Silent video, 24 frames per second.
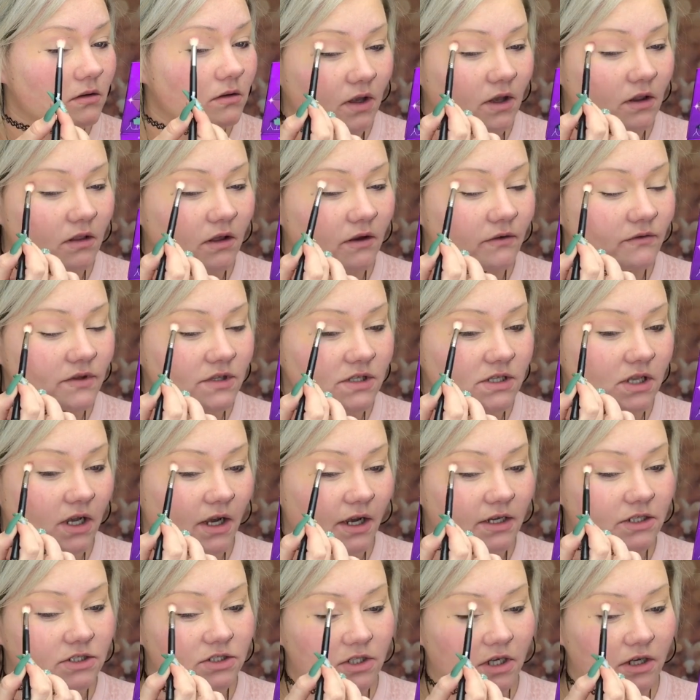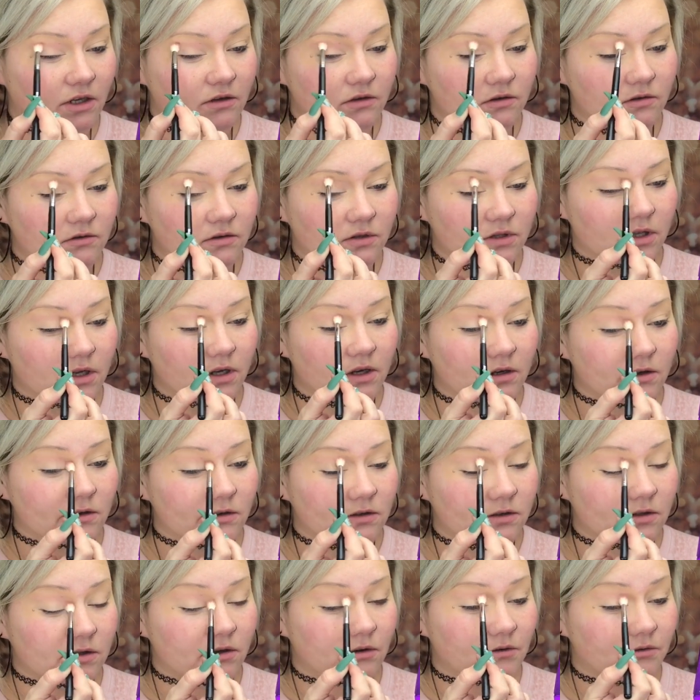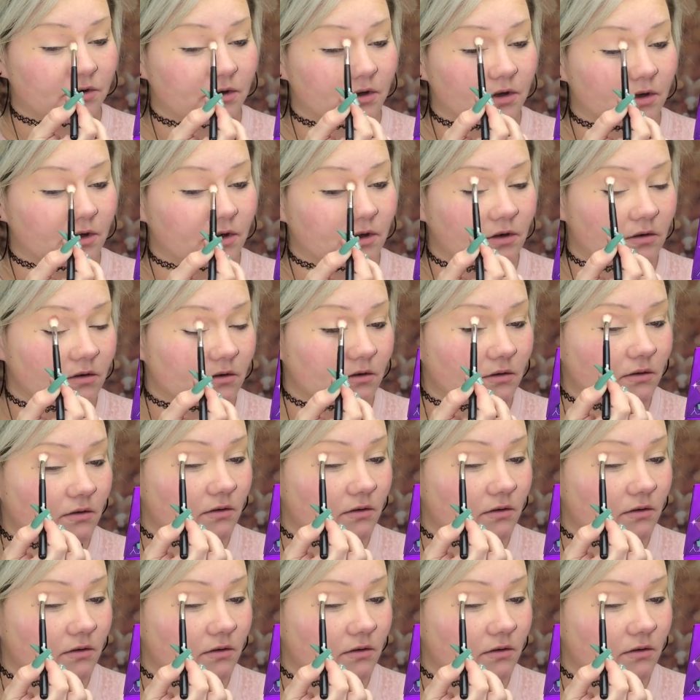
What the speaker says: I love these eyeshadows. They are so good.